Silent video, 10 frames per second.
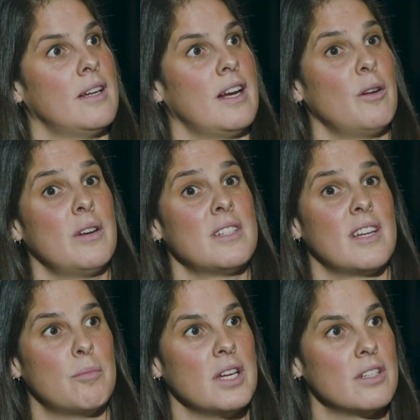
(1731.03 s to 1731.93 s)
I know what it is to
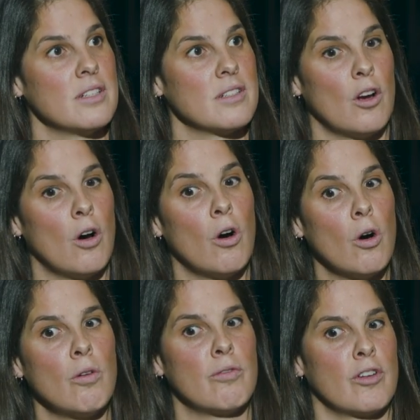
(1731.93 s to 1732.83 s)
have patience,
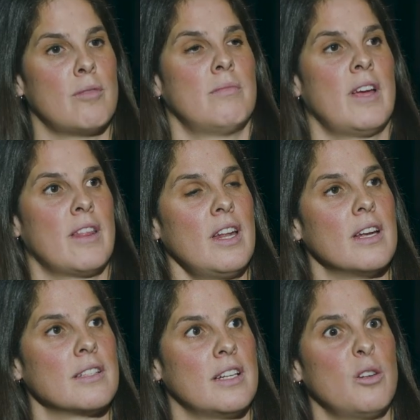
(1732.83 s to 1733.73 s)
all from
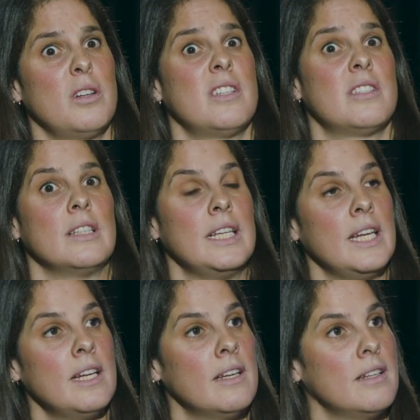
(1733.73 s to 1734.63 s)
athletics. I know what it is to lead.